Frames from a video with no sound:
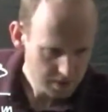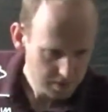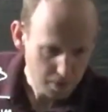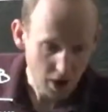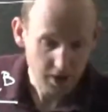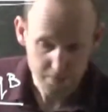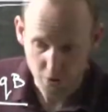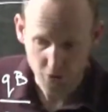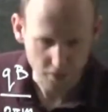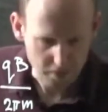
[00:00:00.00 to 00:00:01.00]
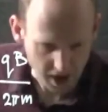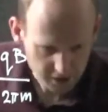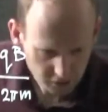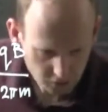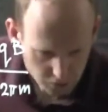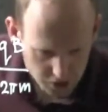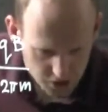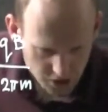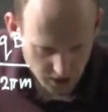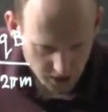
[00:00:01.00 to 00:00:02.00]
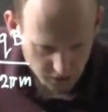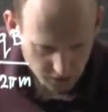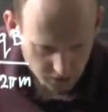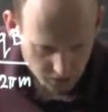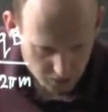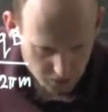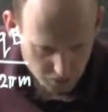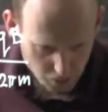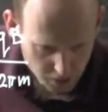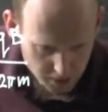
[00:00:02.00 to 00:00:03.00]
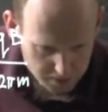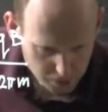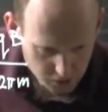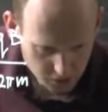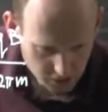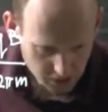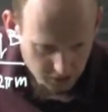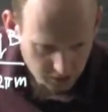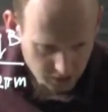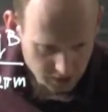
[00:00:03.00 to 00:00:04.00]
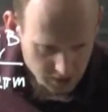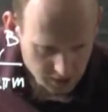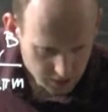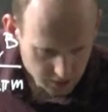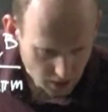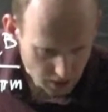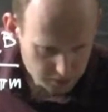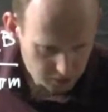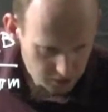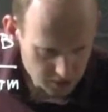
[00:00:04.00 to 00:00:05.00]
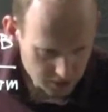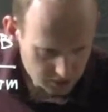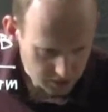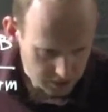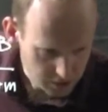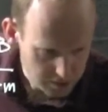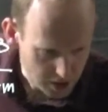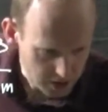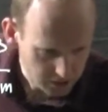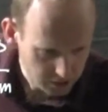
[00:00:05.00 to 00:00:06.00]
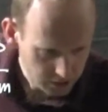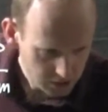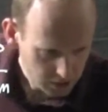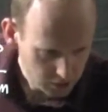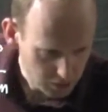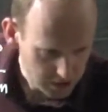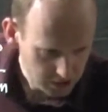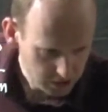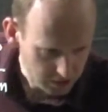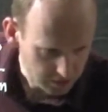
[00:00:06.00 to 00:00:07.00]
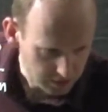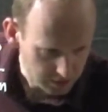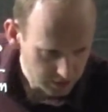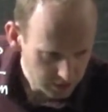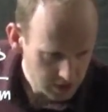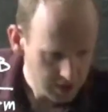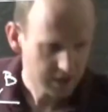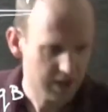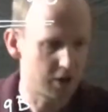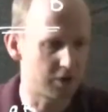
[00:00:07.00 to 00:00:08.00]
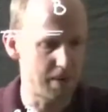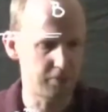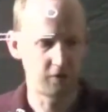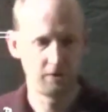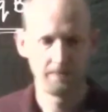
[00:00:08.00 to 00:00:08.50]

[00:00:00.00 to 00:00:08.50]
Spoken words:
by the proton mass, which is 1.6 times 10 to the minus 27 kilograms.